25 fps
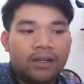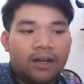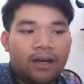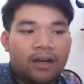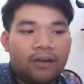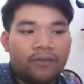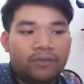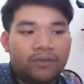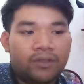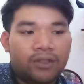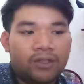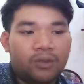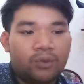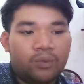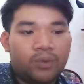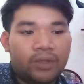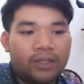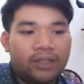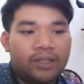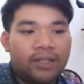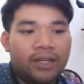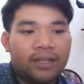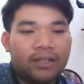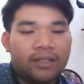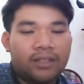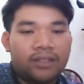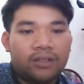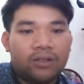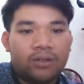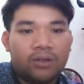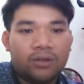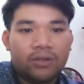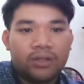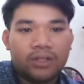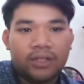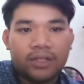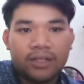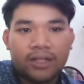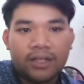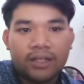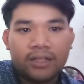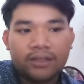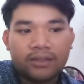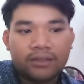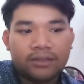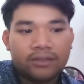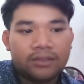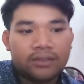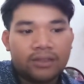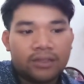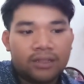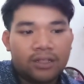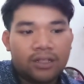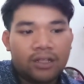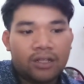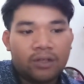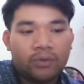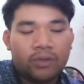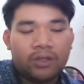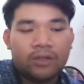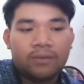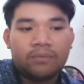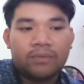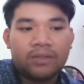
After we get the coordinate, we